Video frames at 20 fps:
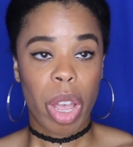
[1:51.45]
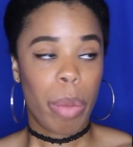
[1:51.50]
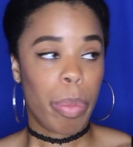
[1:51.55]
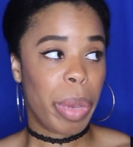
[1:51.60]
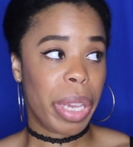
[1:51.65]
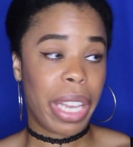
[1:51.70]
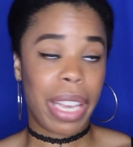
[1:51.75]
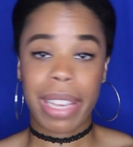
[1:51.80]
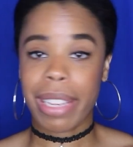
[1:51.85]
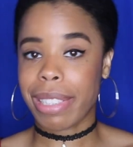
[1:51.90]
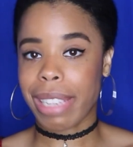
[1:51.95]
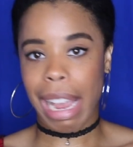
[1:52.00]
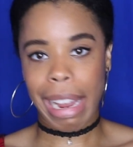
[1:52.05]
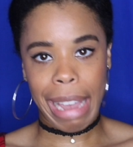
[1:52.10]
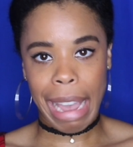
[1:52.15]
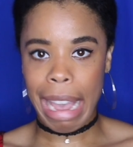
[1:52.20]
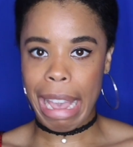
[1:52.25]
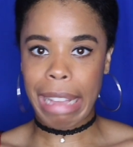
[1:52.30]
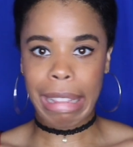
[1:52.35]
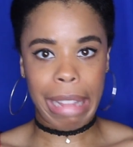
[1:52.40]
because I
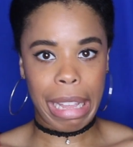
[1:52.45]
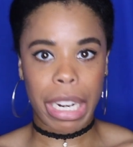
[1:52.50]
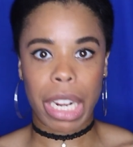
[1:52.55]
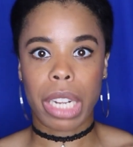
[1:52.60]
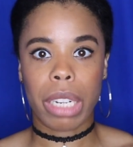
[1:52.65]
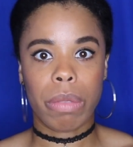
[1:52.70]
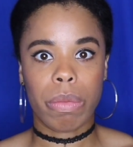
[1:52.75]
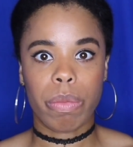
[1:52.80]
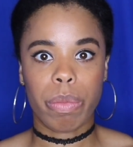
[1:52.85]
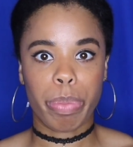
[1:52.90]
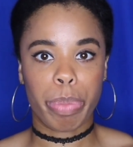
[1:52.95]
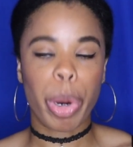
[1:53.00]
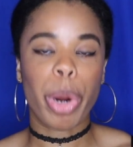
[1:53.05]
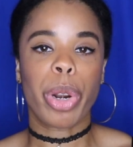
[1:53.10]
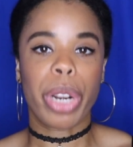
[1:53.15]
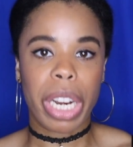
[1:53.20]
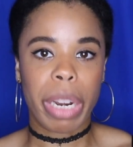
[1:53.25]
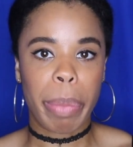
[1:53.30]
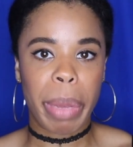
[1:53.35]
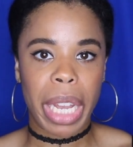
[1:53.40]
can't let it
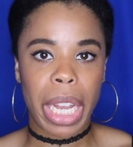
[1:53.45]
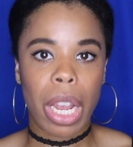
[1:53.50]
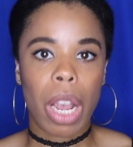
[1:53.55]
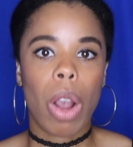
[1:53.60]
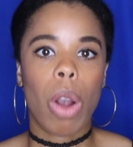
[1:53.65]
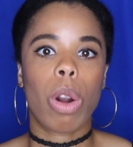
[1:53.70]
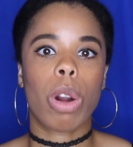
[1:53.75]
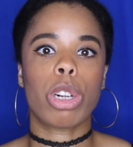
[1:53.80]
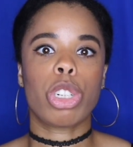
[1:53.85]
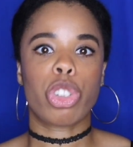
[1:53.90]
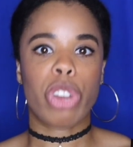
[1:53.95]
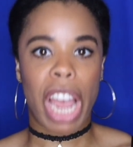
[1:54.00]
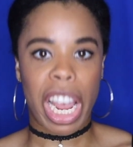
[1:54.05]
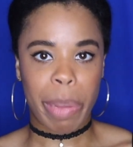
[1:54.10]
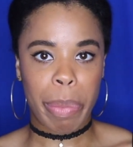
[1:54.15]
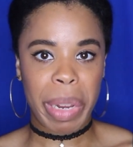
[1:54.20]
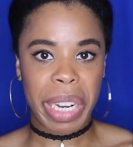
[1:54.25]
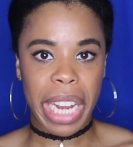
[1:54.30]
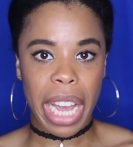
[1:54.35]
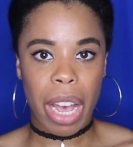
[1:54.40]
burden me or
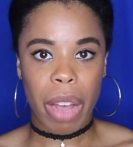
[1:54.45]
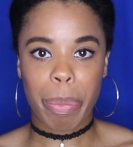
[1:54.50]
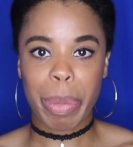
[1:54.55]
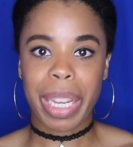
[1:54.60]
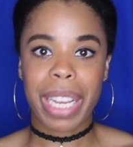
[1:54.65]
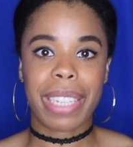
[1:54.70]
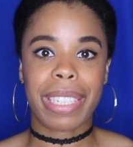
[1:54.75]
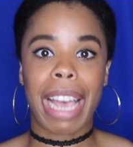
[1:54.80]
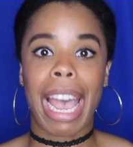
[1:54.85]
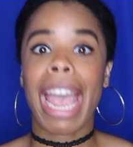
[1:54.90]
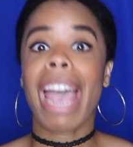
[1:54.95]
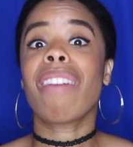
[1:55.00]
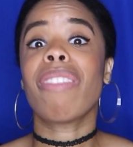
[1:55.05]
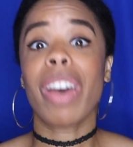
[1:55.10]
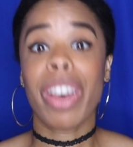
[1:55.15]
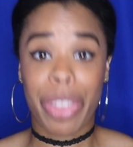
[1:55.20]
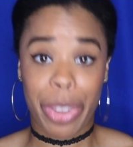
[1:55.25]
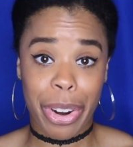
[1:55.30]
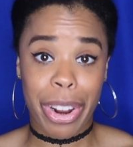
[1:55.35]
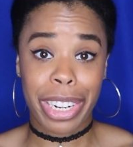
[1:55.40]
drag me down, because I have
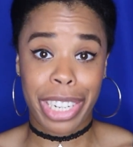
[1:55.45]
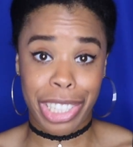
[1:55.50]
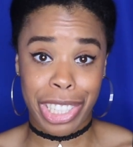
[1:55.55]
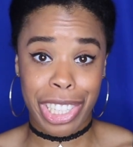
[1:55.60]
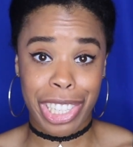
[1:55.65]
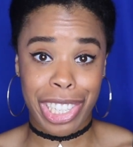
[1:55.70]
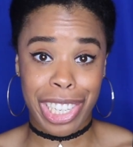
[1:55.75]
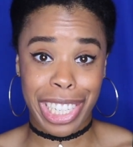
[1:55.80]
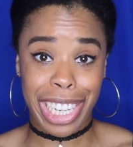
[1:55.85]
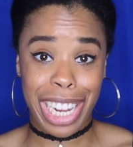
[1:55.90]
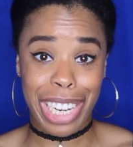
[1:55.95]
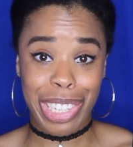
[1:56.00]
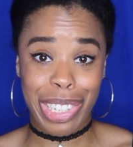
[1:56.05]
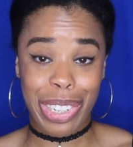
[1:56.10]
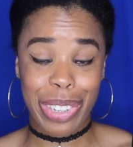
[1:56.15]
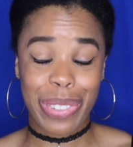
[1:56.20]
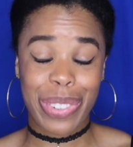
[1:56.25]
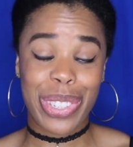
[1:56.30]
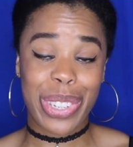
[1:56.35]
other auditions to get to.